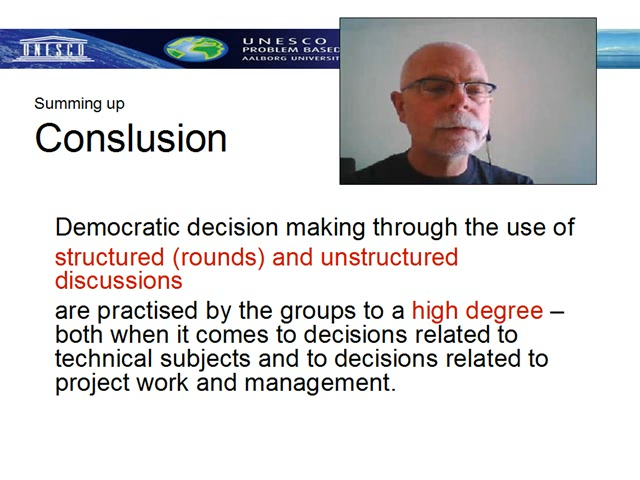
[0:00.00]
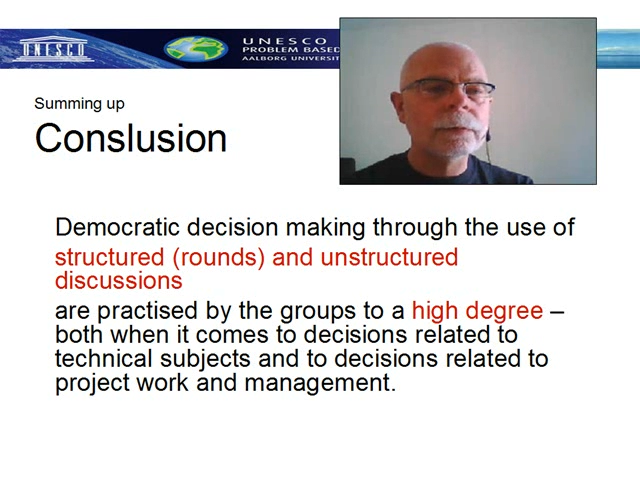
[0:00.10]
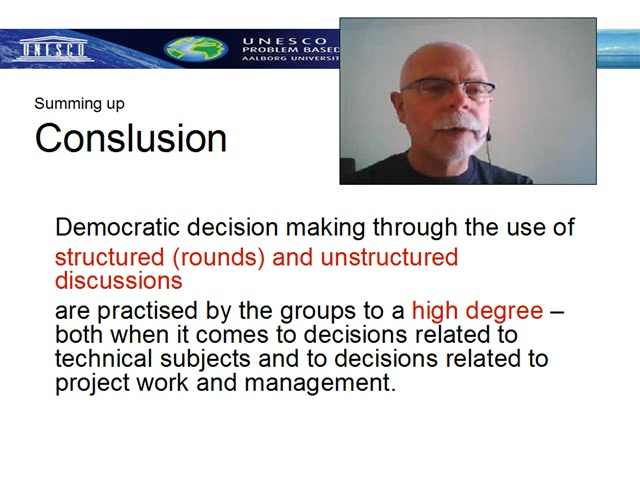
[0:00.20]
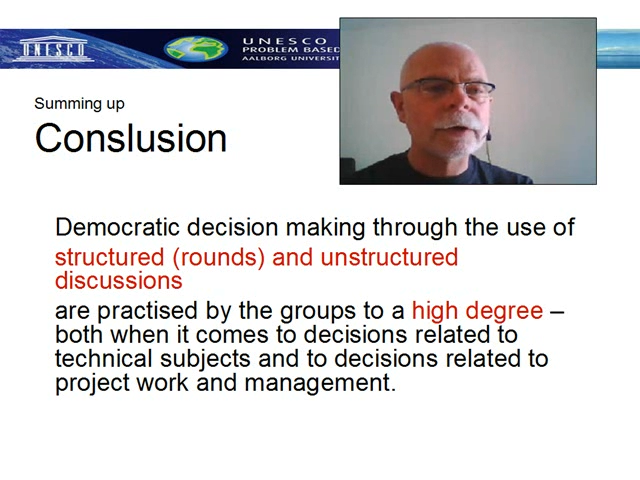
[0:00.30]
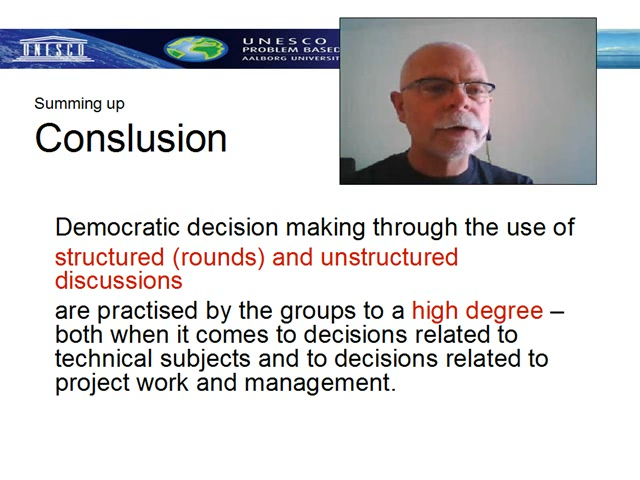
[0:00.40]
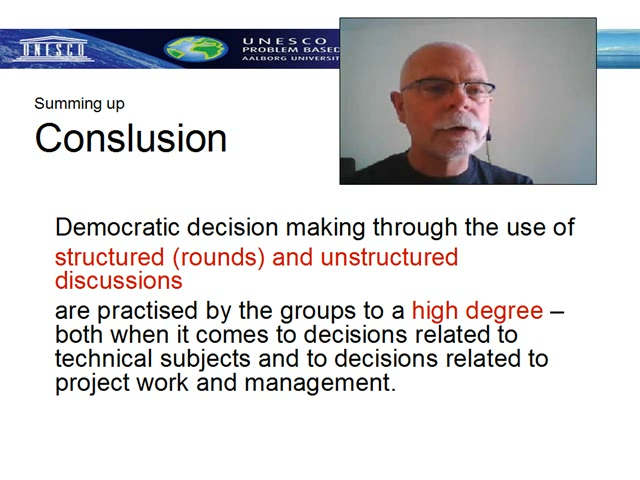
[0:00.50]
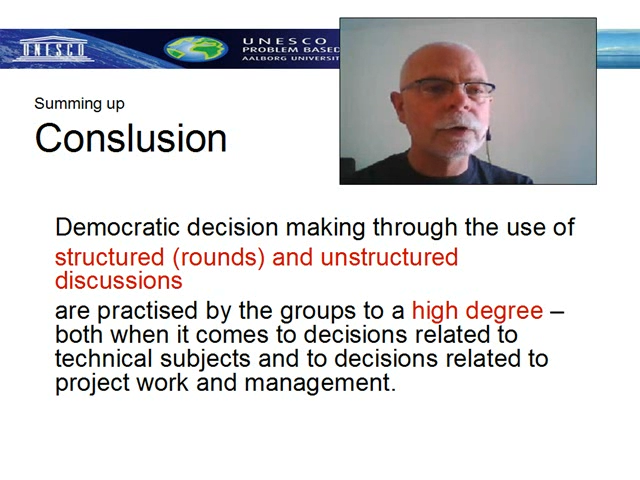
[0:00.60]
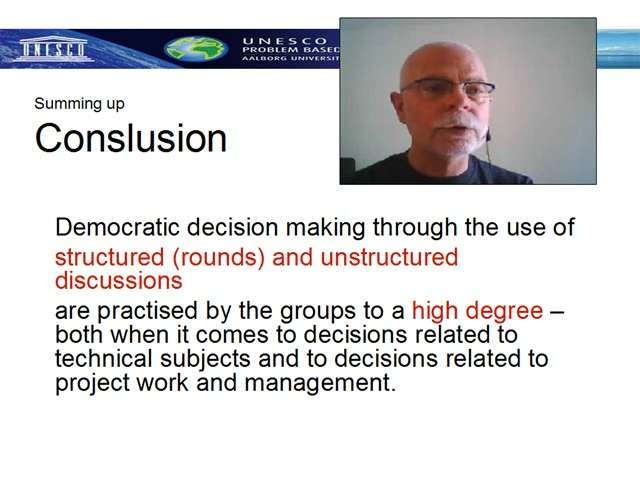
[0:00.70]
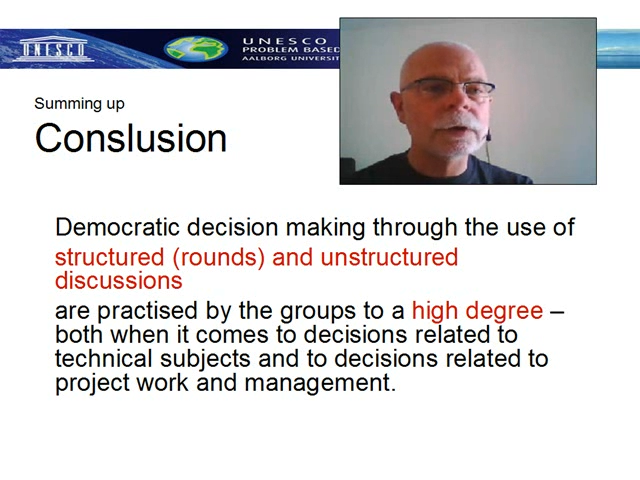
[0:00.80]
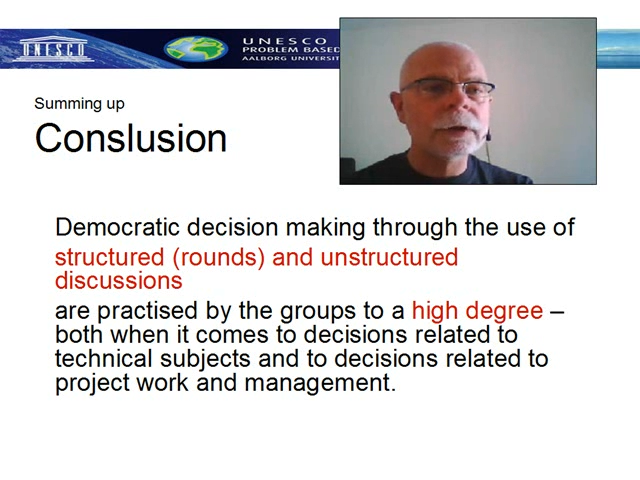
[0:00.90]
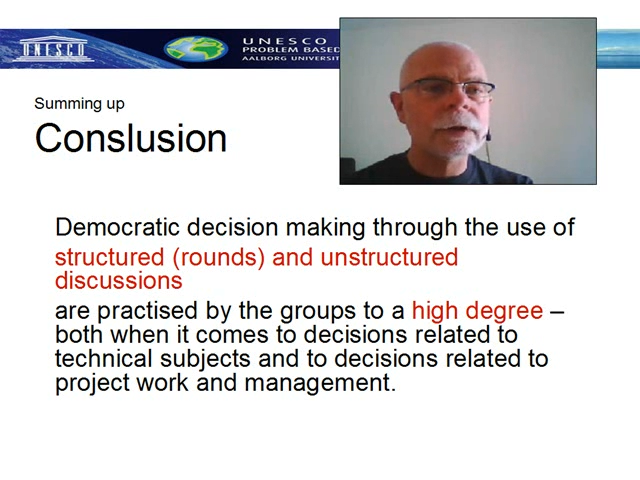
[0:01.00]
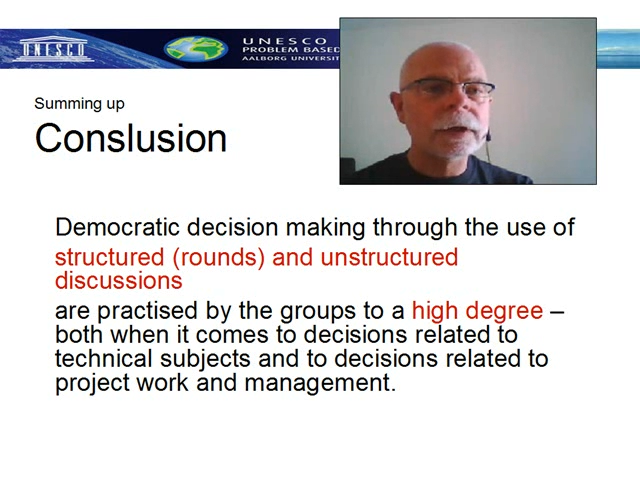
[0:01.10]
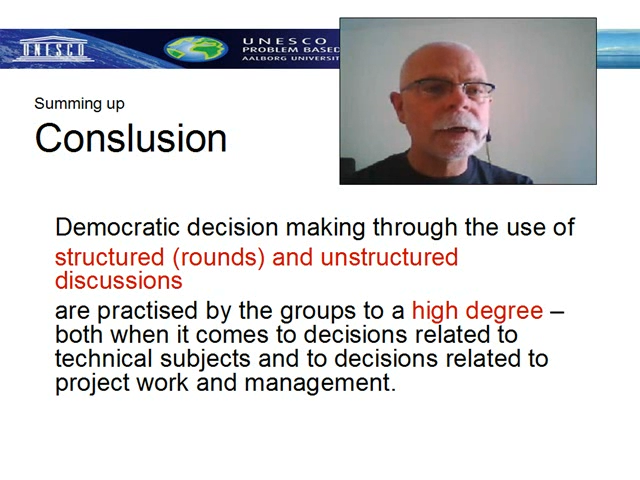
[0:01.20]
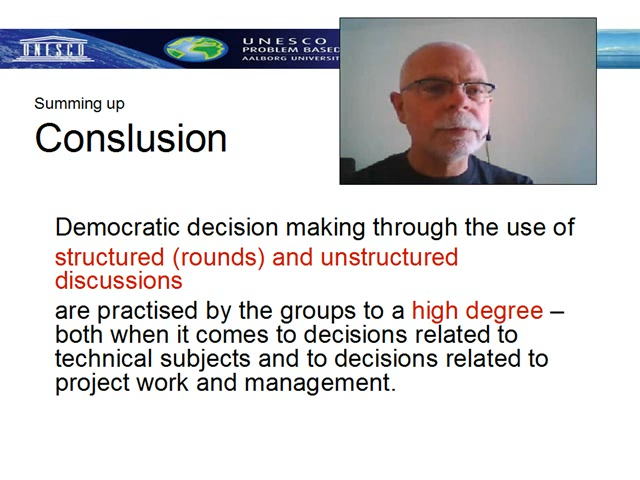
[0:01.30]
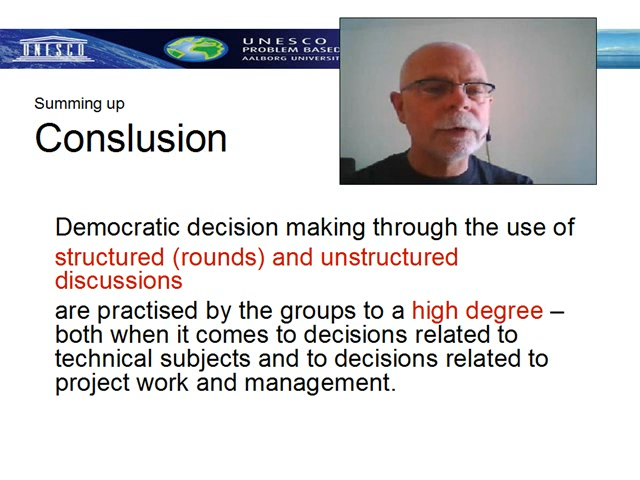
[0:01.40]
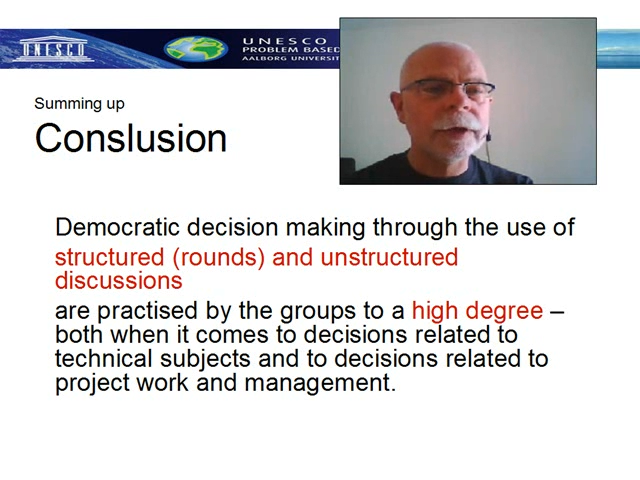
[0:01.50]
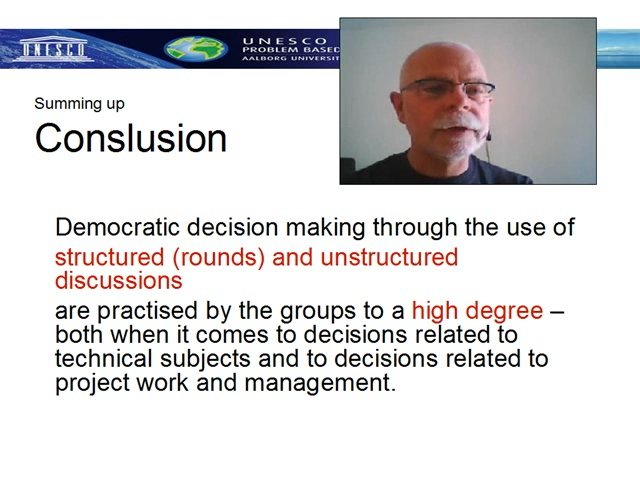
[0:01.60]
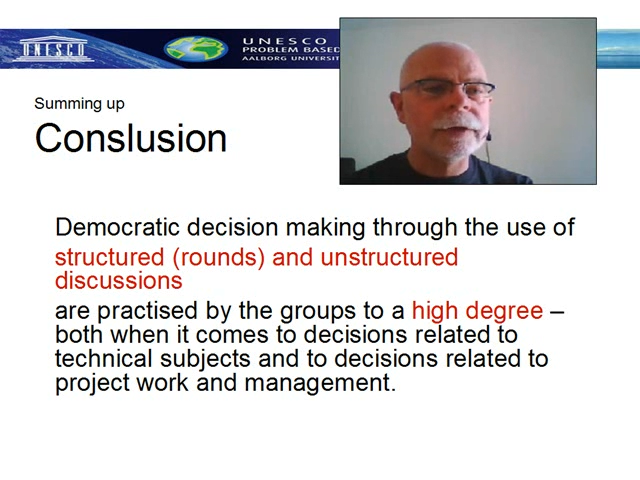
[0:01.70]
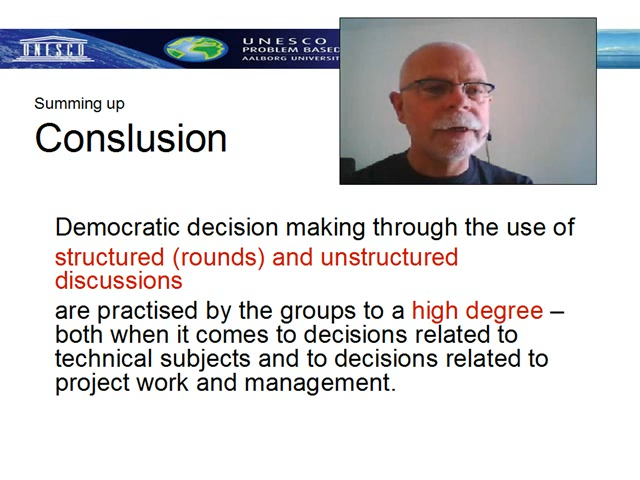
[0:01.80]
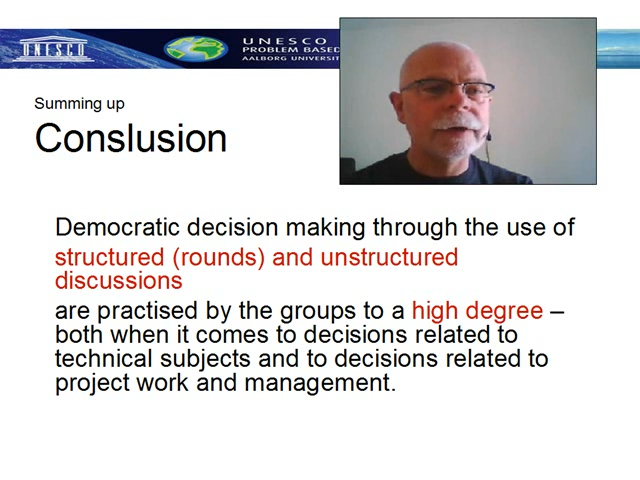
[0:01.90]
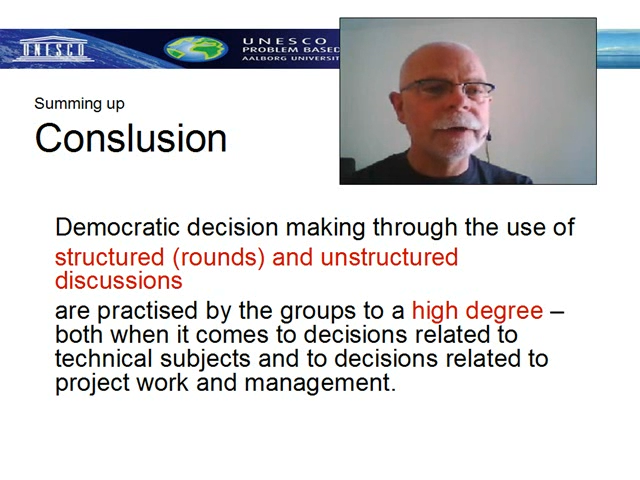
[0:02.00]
My conclusion can be read here.